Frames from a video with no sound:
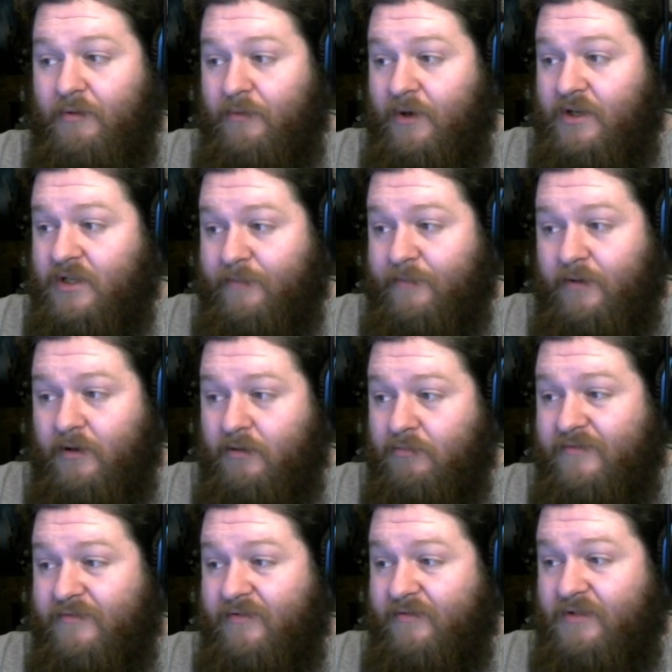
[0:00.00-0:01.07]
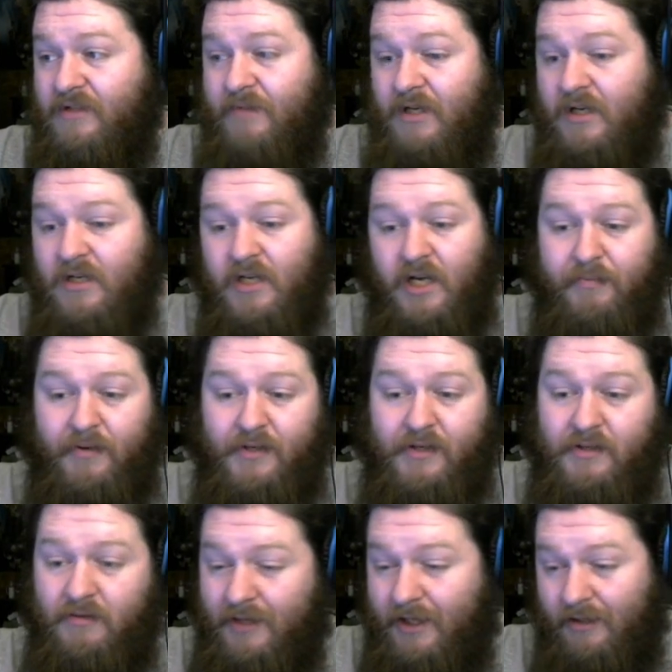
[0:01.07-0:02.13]
worshiper with a speed die
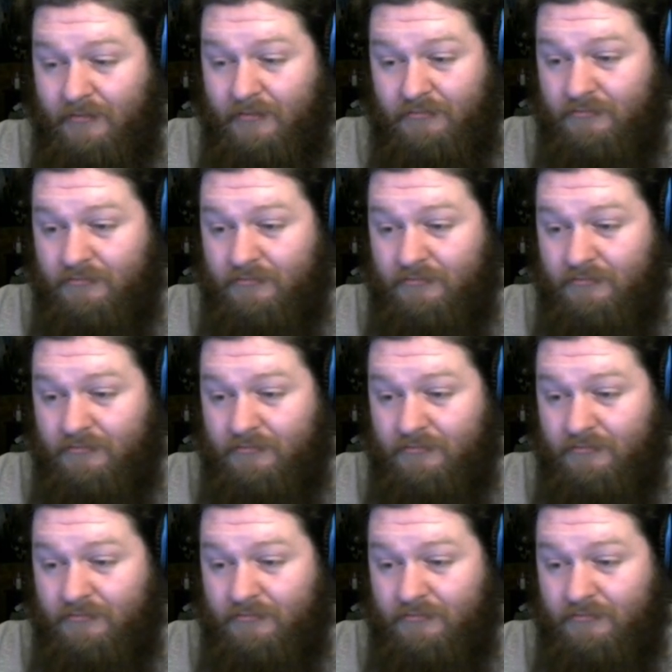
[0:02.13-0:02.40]
+3.